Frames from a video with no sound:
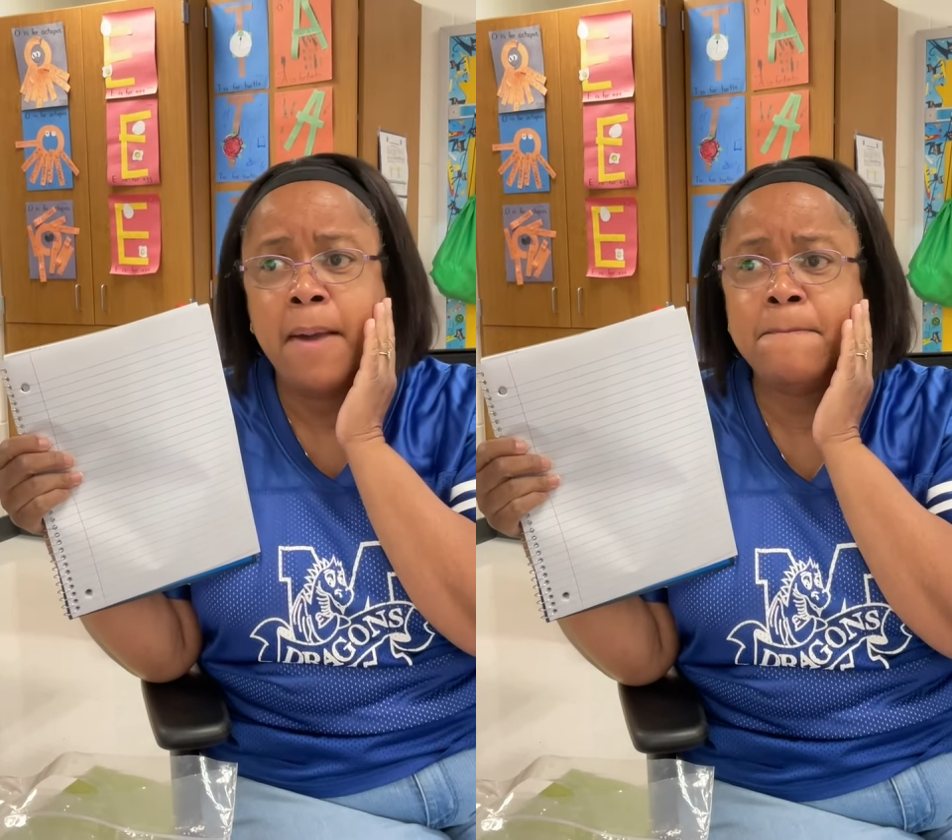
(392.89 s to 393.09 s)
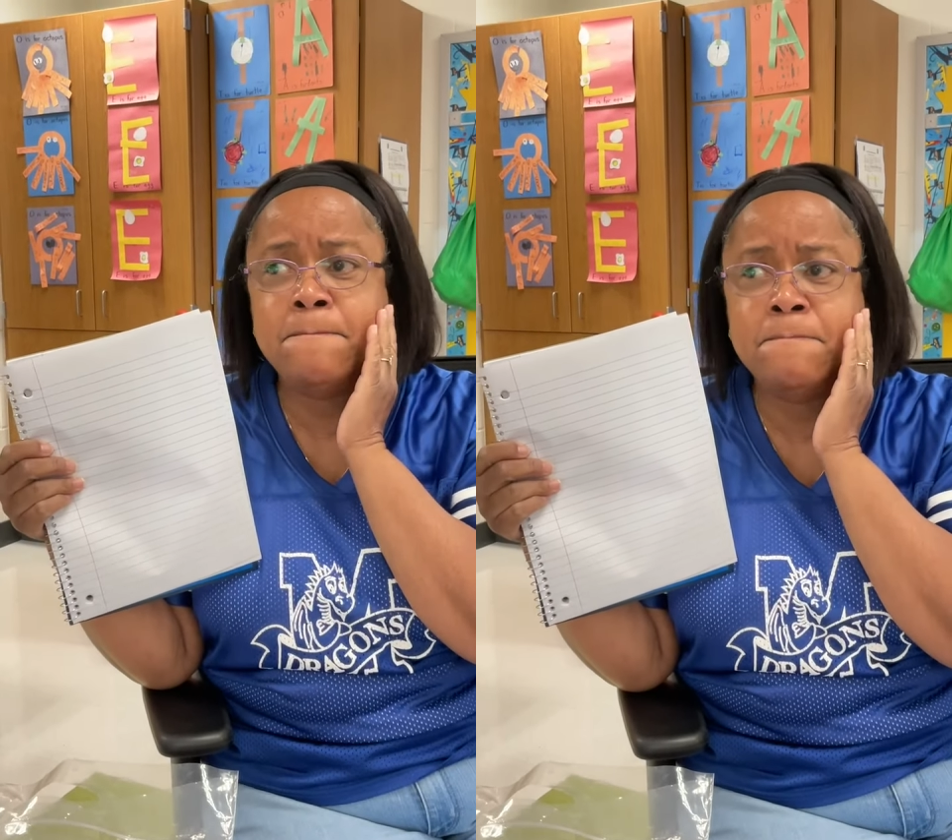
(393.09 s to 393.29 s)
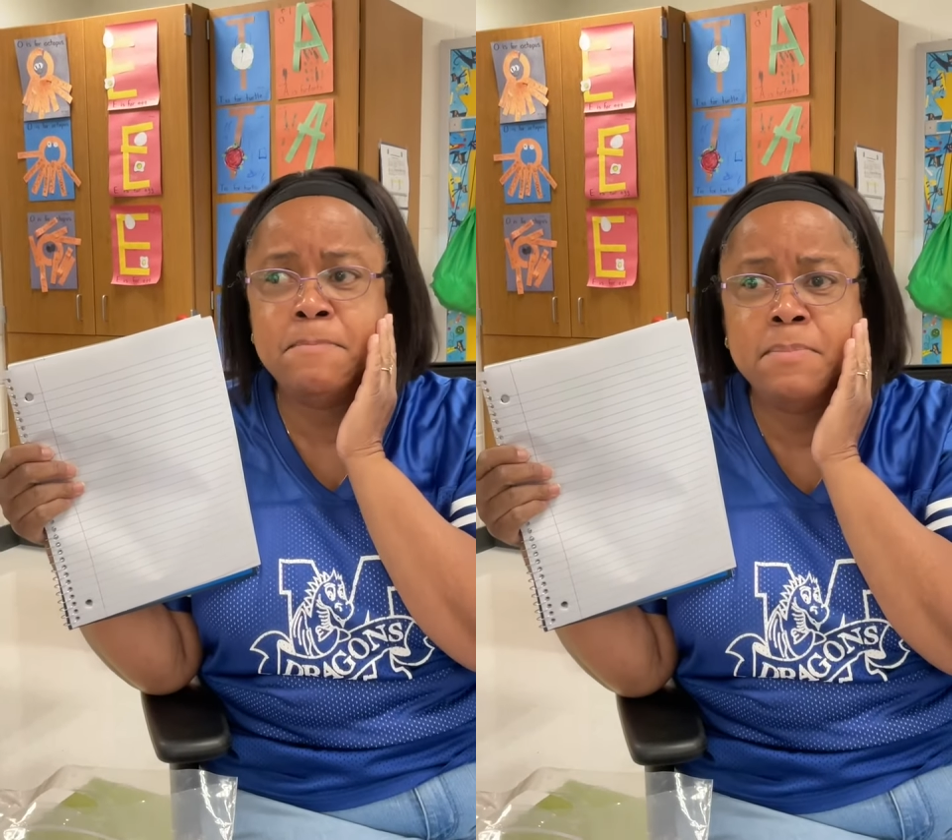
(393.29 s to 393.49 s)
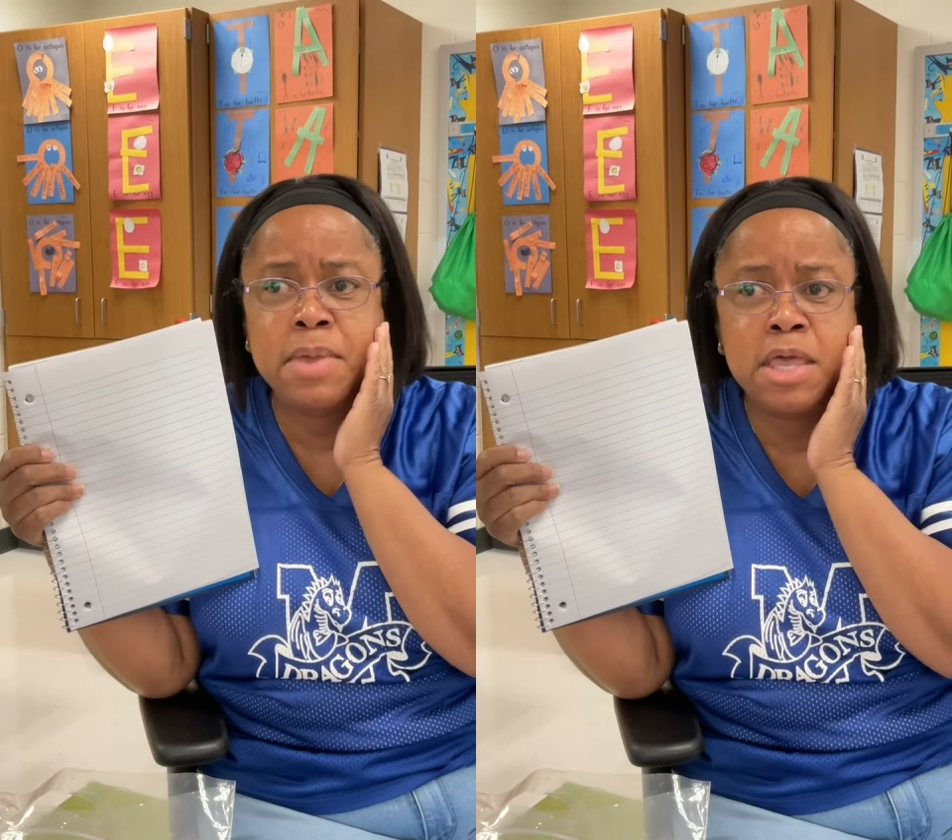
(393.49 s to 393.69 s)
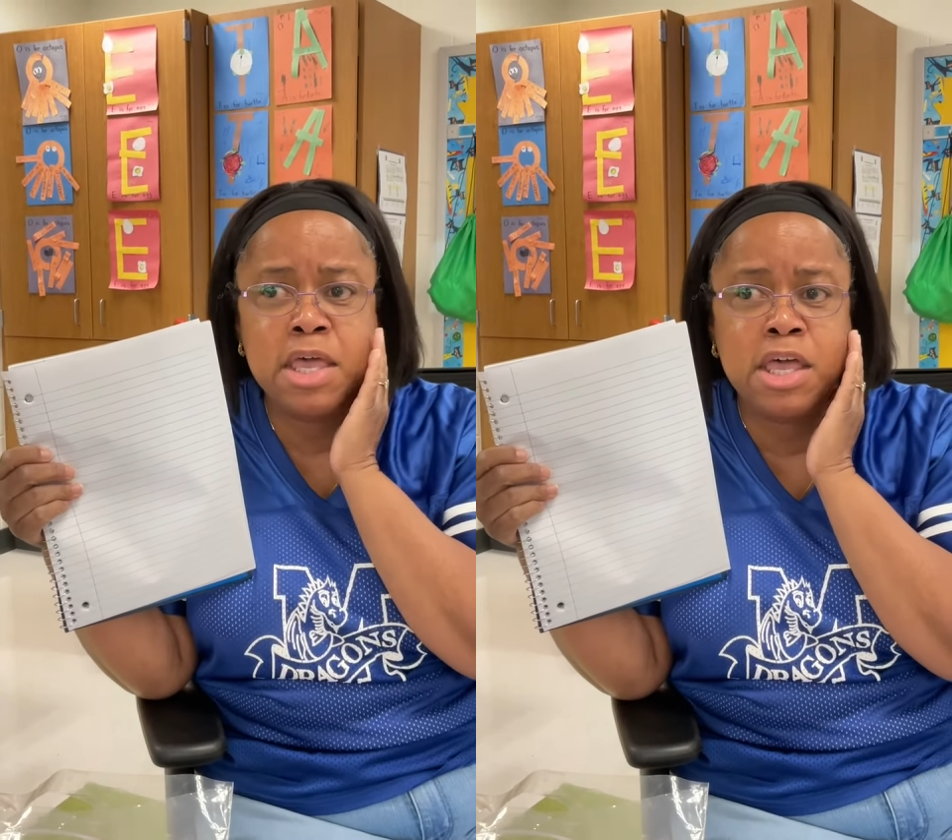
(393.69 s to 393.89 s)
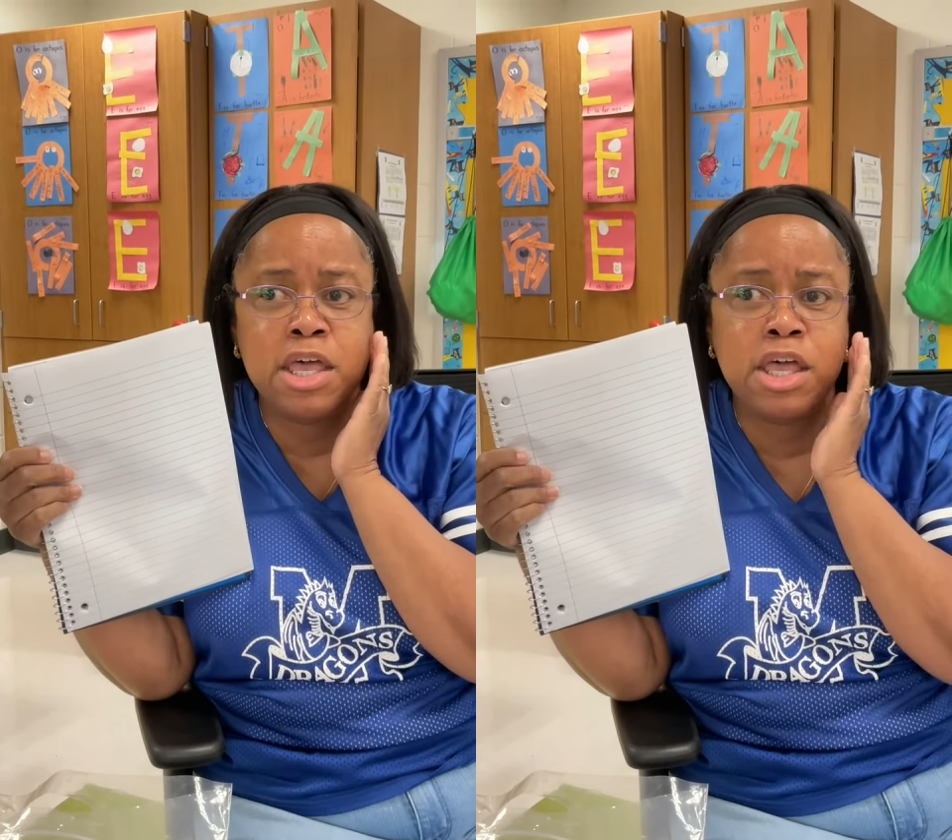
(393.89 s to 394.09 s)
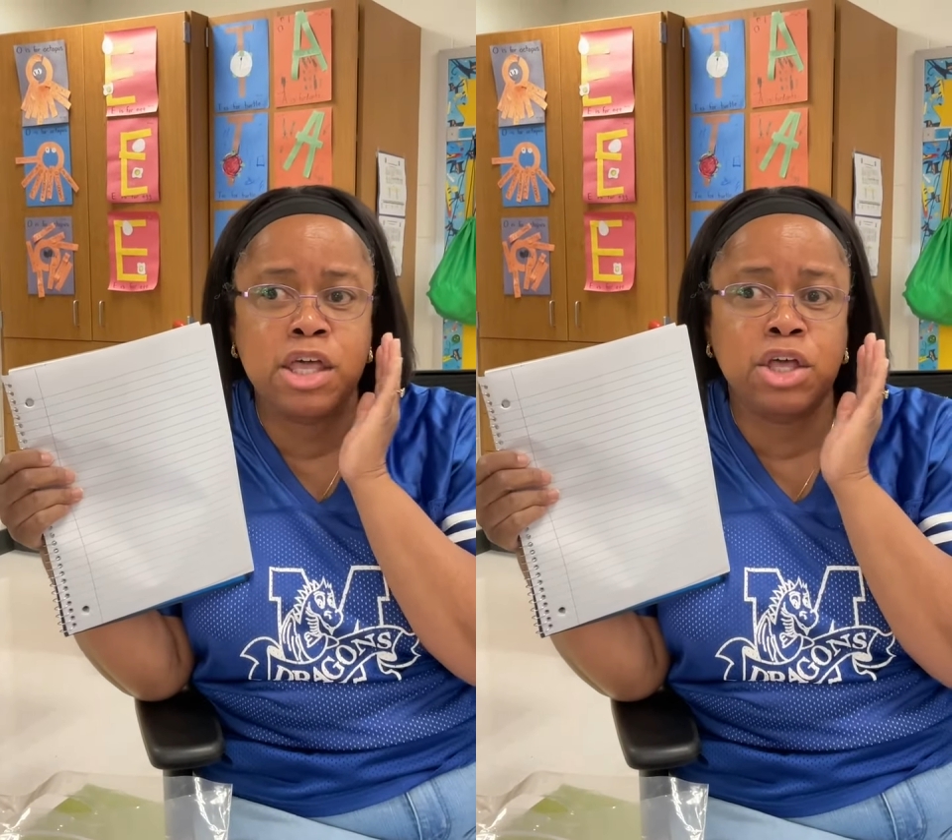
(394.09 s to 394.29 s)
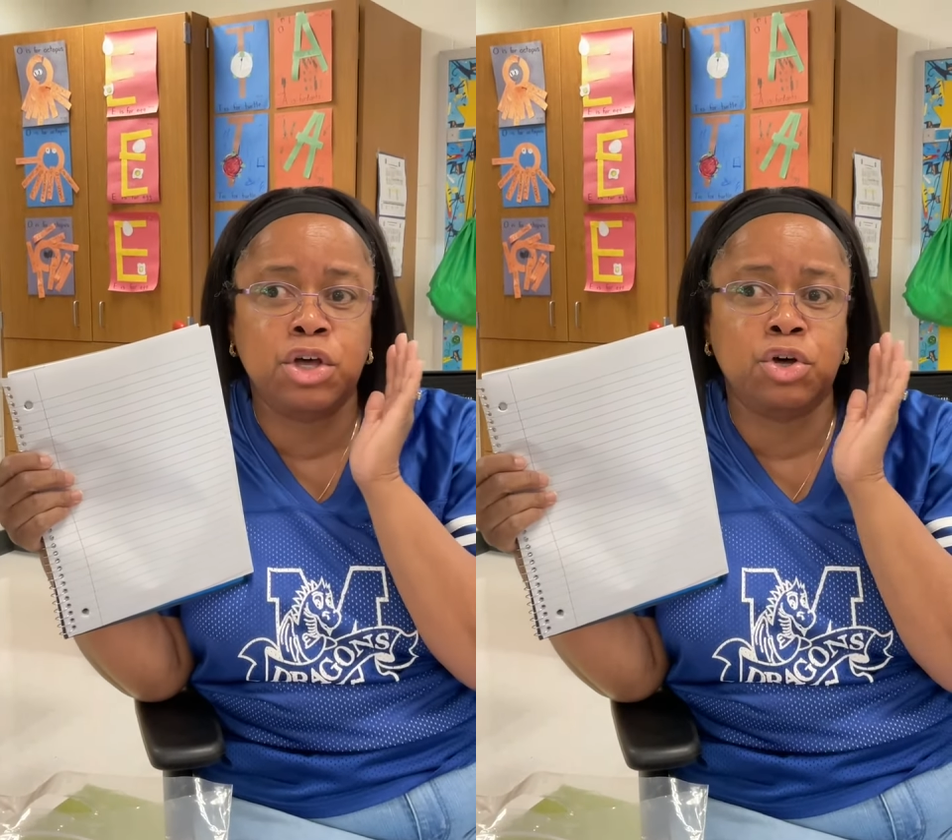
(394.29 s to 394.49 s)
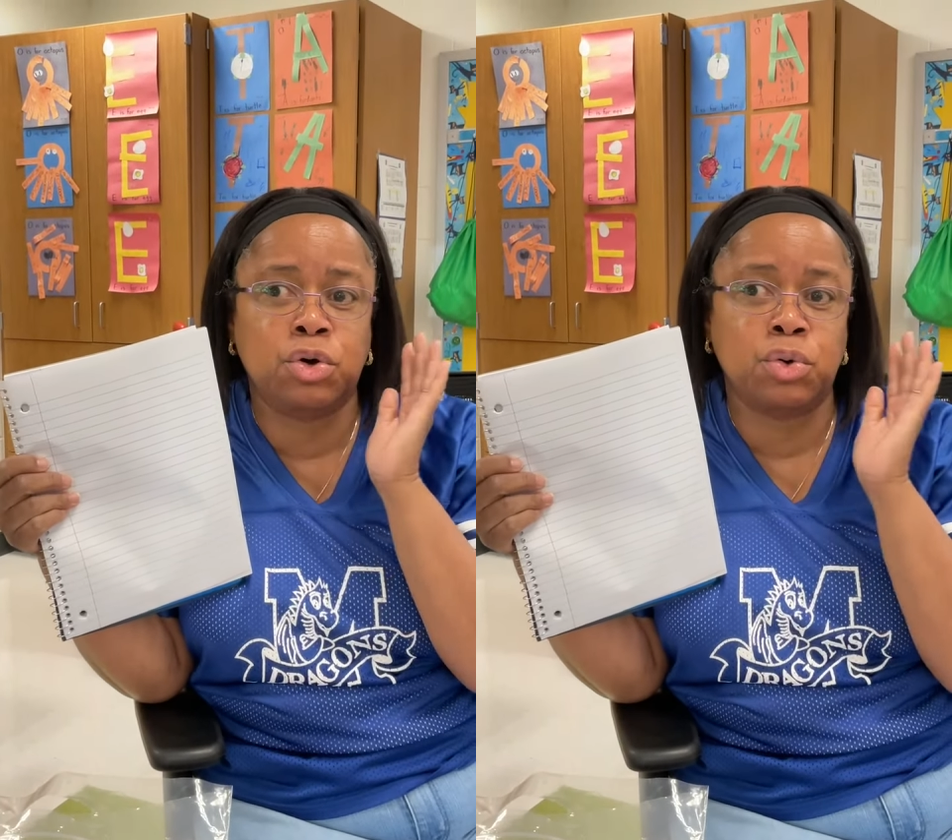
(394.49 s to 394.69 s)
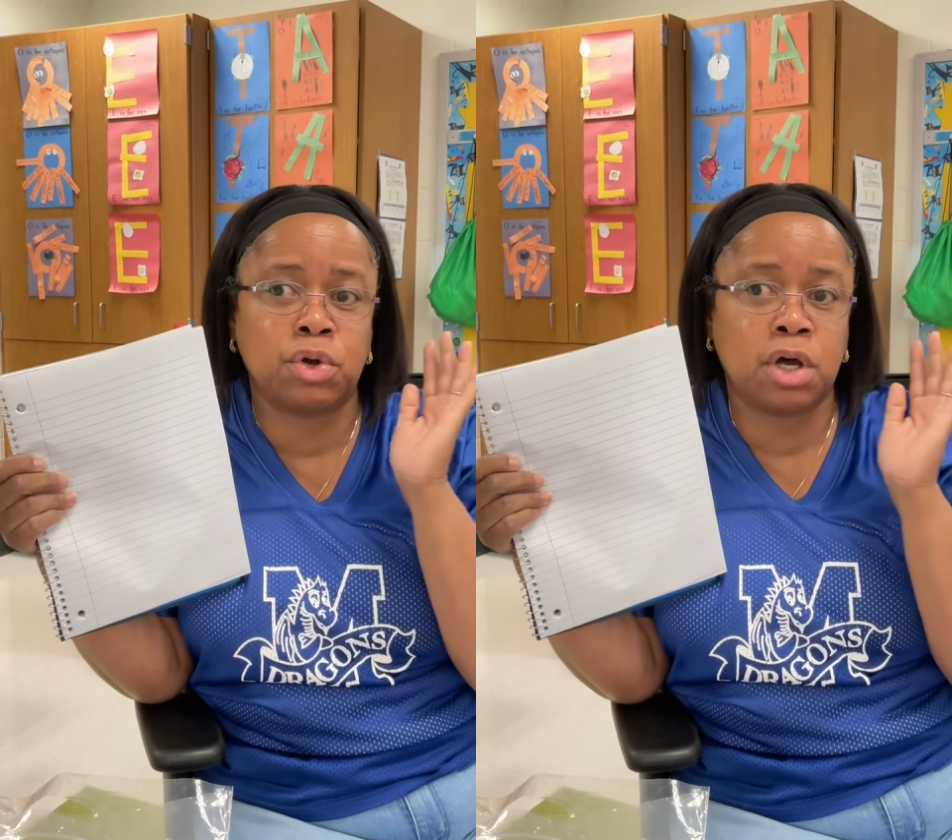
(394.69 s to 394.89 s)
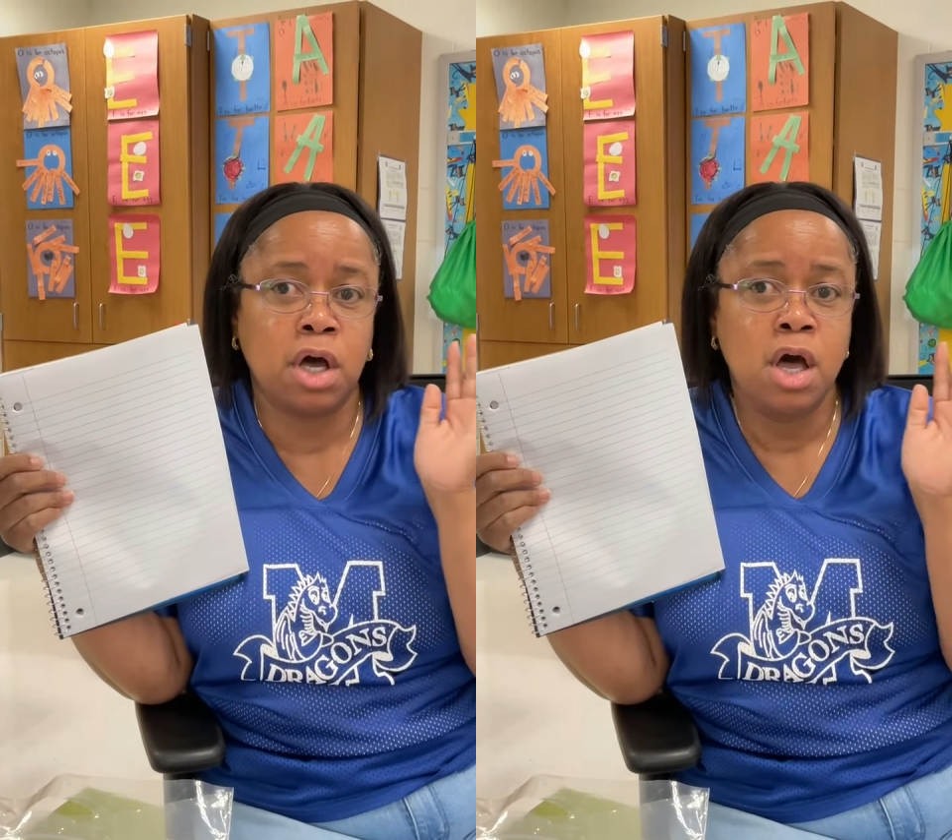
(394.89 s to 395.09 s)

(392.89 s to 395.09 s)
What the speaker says: Milk.